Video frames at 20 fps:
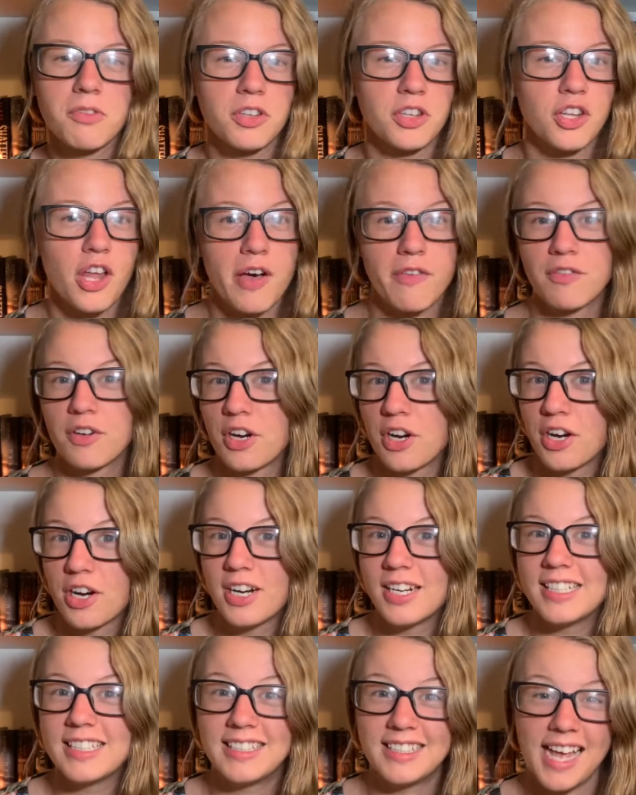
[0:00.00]
lover
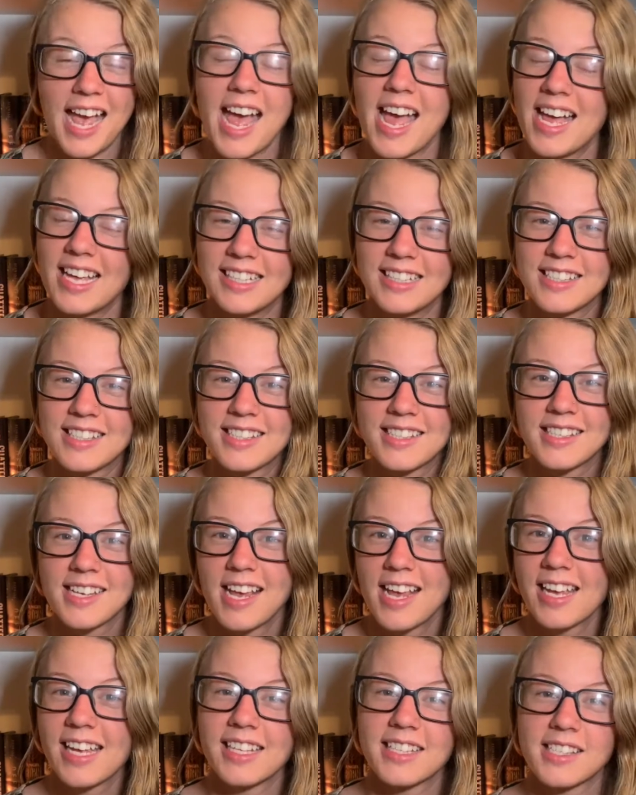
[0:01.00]
Des
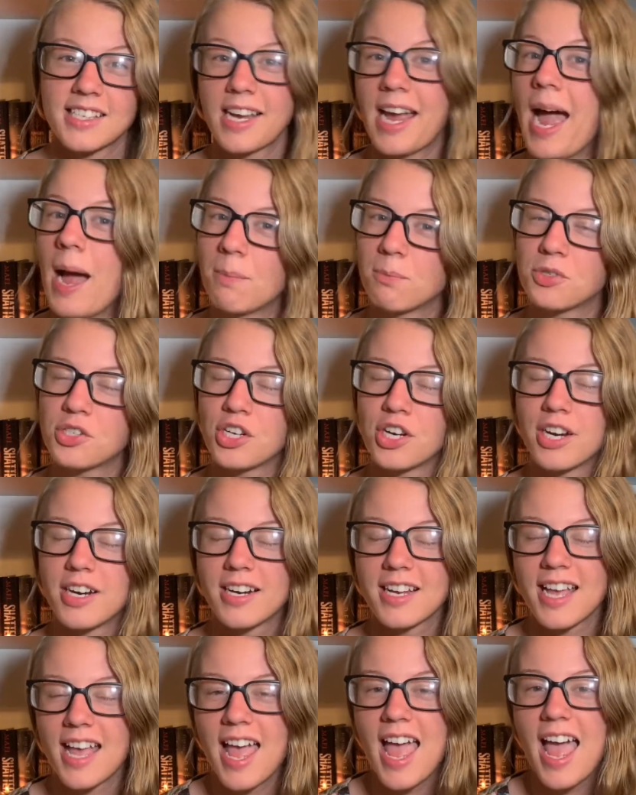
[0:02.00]
gets captured,